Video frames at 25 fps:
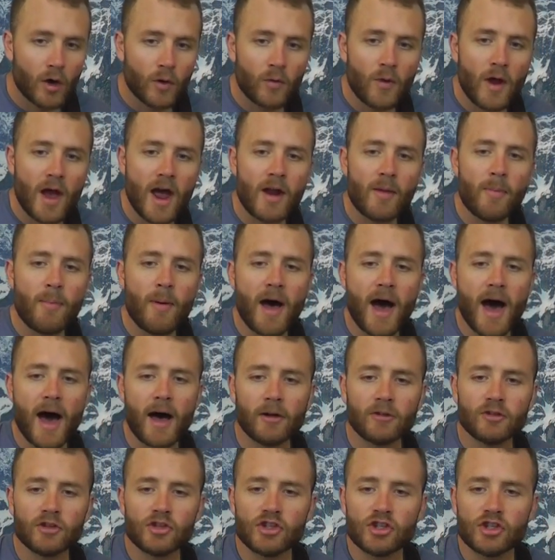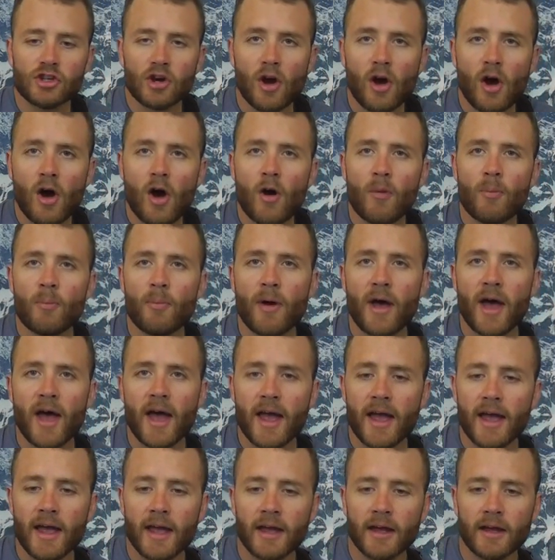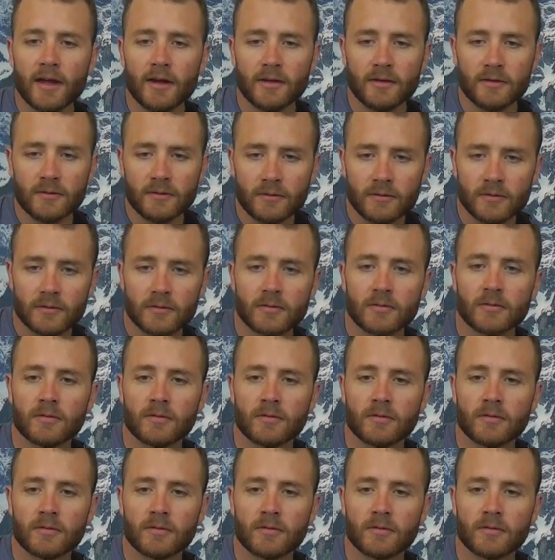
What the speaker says: Read about your band